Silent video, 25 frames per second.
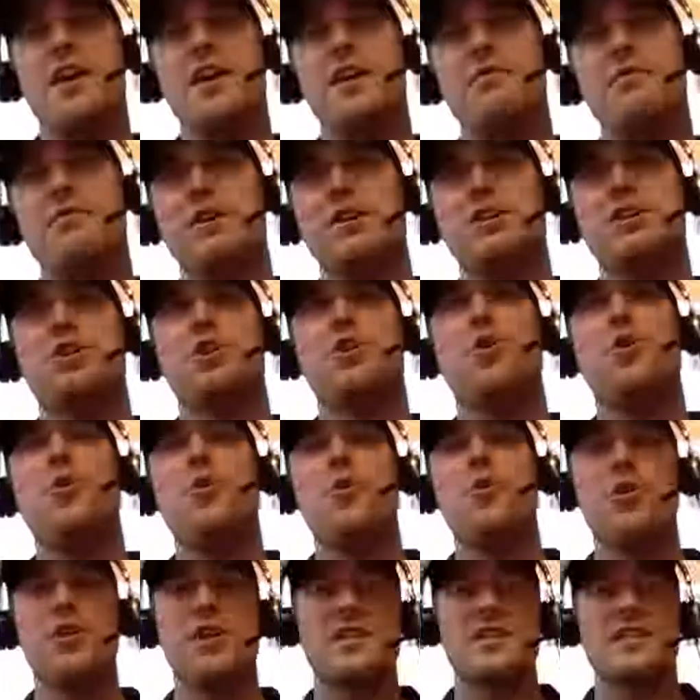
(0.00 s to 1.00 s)
what's
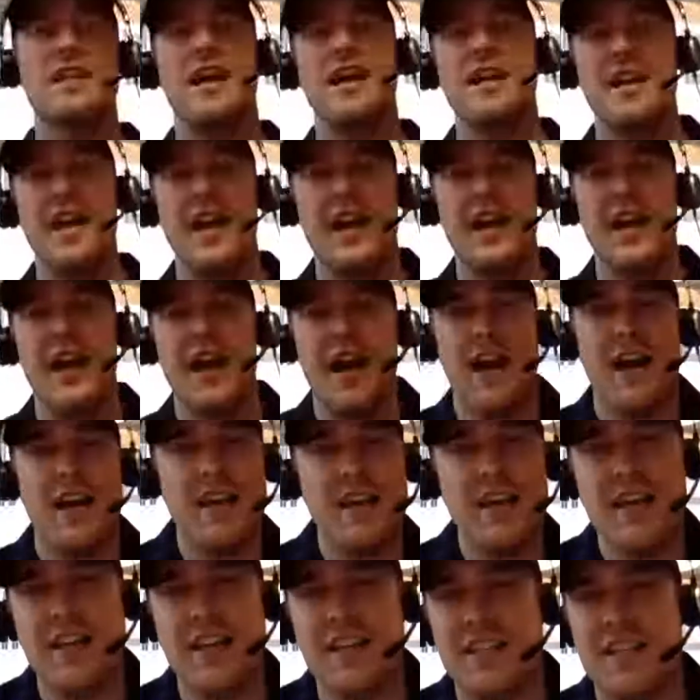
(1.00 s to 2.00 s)
cool is that uh, uh,
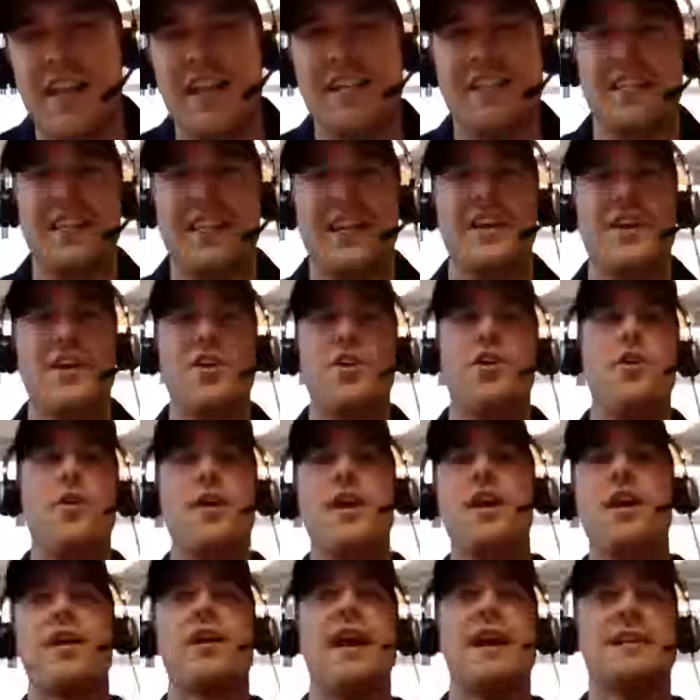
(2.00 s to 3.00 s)
is is who
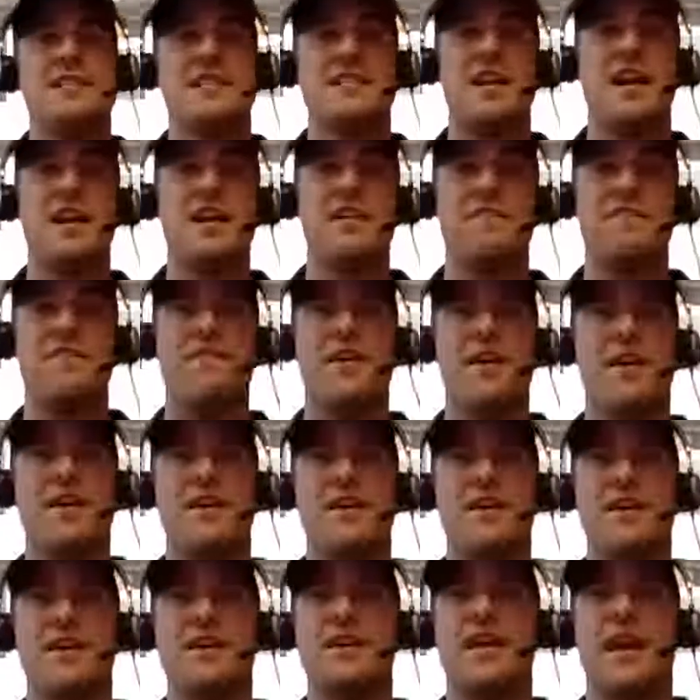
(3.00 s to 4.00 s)
here has a ton of
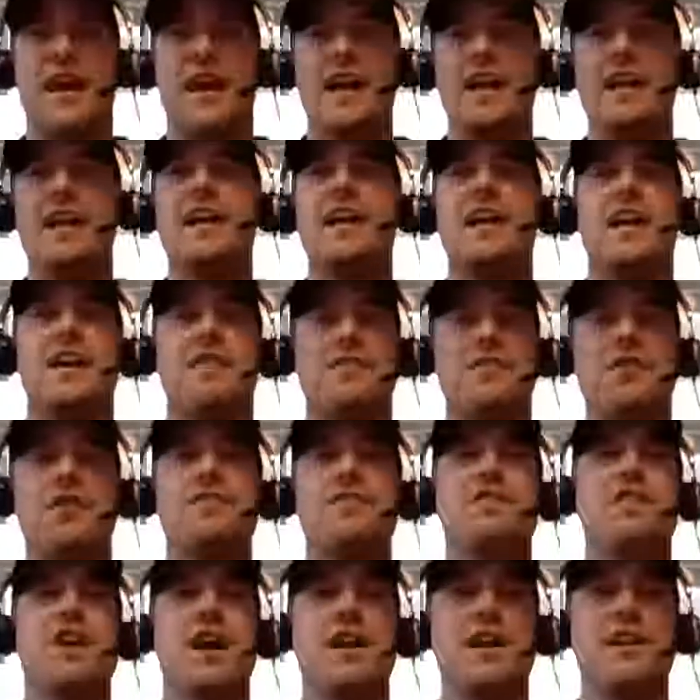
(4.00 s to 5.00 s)
fun okay if
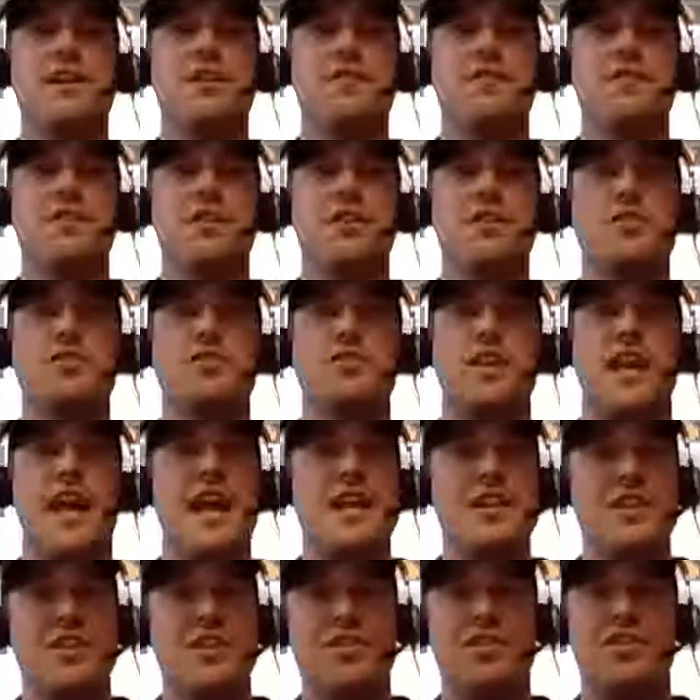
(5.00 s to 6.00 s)
you've done interviews
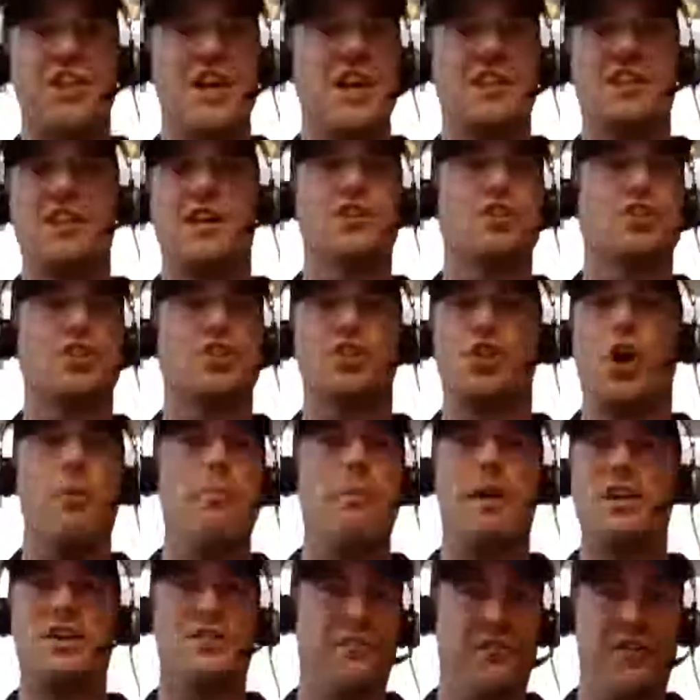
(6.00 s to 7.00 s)
and you think they're so
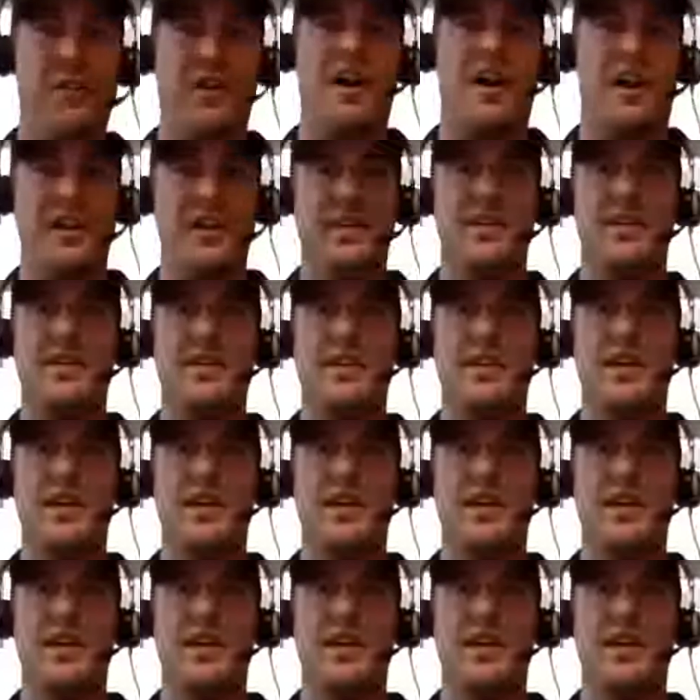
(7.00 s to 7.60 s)
much fun